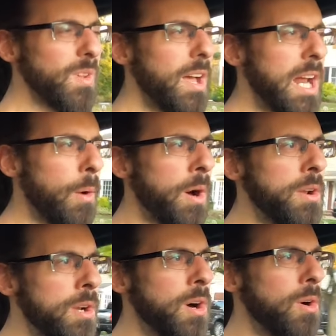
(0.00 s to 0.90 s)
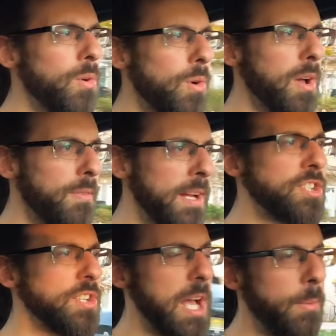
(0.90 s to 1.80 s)
And I want to know,
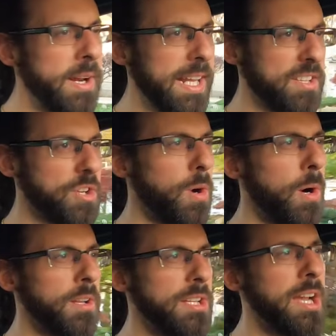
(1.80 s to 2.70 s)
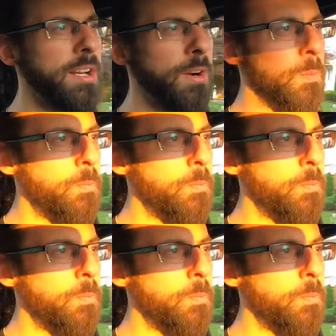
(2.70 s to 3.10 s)
eventually I want to get this car on a dyno,